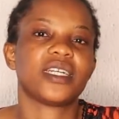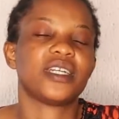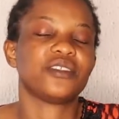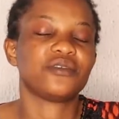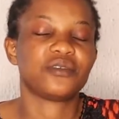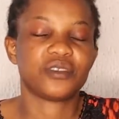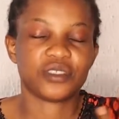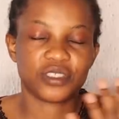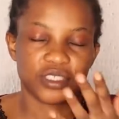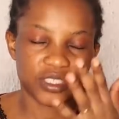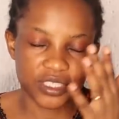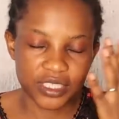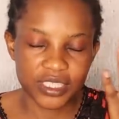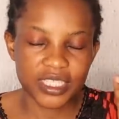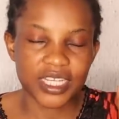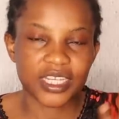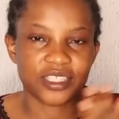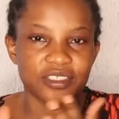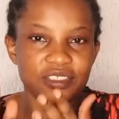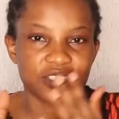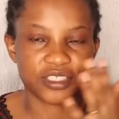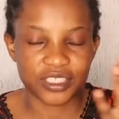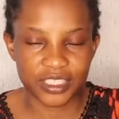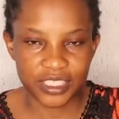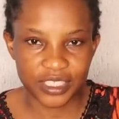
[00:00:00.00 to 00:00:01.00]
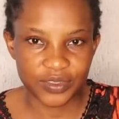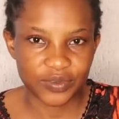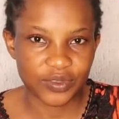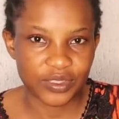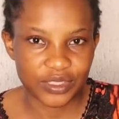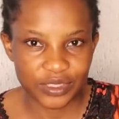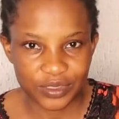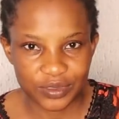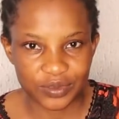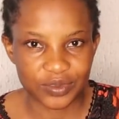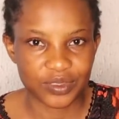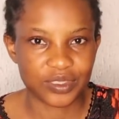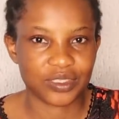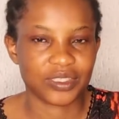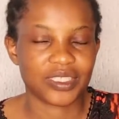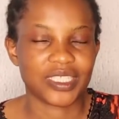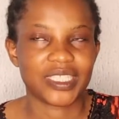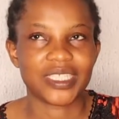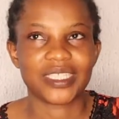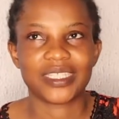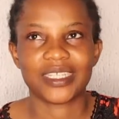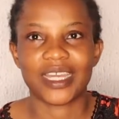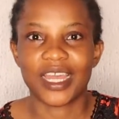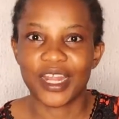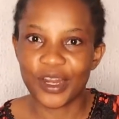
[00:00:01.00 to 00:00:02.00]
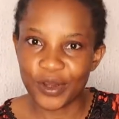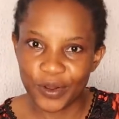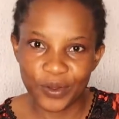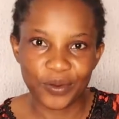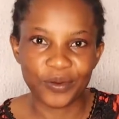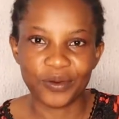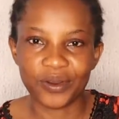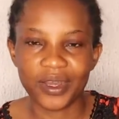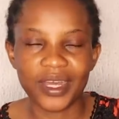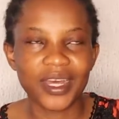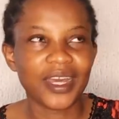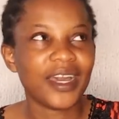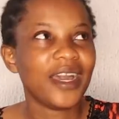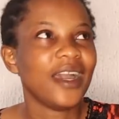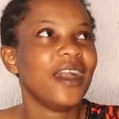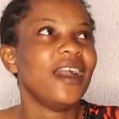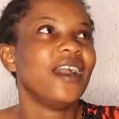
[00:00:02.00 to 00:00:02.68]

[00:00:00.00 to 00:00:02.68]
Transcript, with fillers: Can't you just can't you just give us good news? Hello.